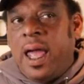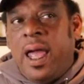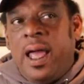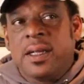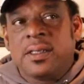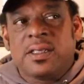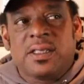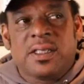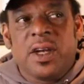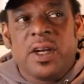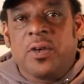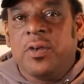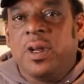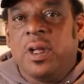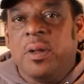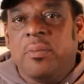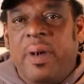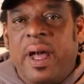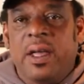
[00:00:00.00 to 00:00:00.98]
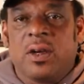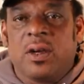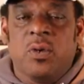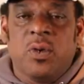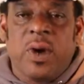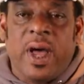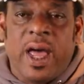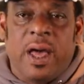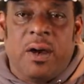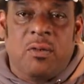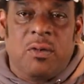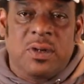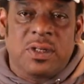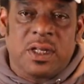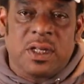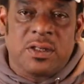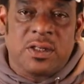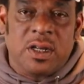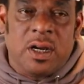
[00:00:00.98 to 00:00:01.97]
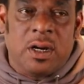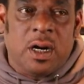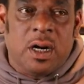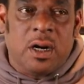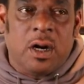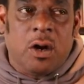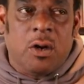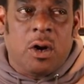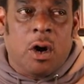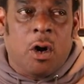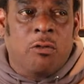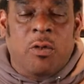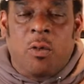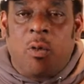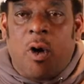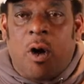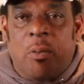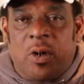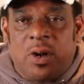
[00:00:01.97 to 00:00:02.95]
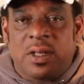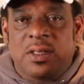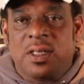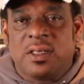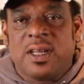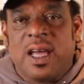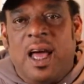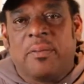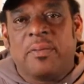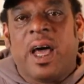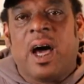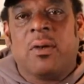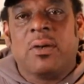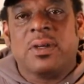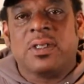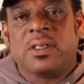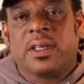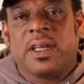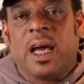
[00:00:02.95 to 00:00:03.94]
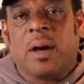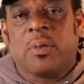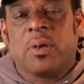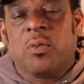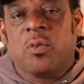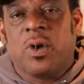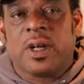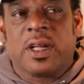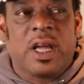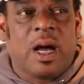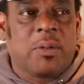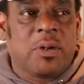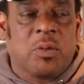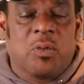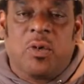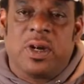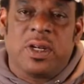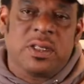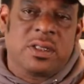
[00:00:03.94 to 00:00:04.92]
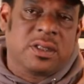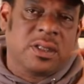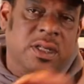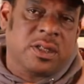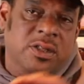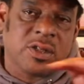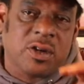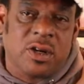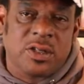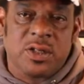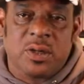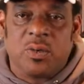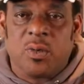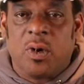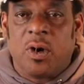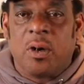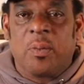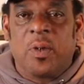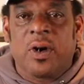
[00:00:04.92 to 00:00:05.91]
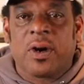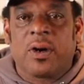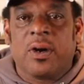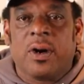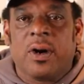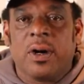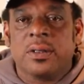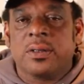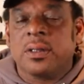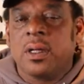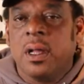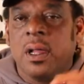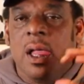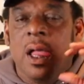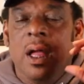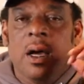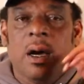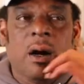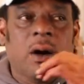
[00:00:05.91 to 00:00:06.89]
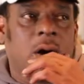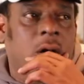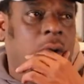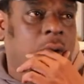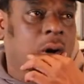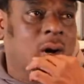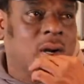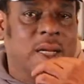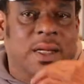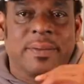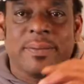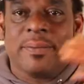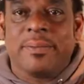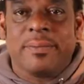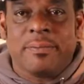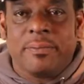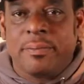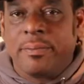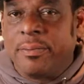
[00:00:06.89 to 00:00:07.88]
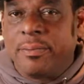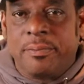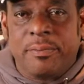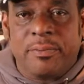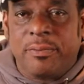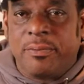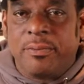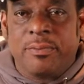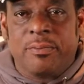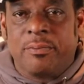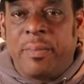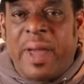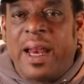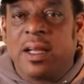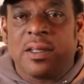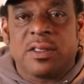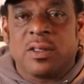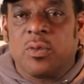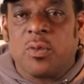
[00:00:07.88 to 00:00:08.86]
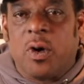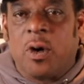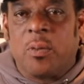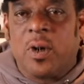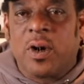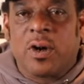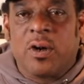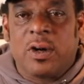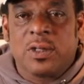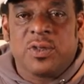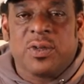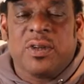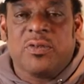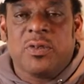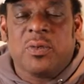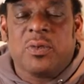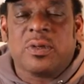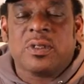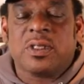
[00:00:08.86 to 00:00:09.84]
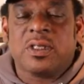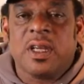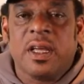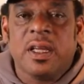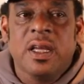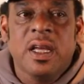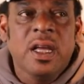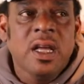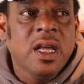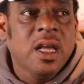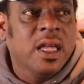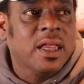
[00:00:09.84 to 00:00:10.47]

And Synchrony Bank, who had was in, uh, over Walmart at the time, now it's Capital One. Capital One is in charge of the Walmart cards or, or manage the Walmart cards, whatever you want to say.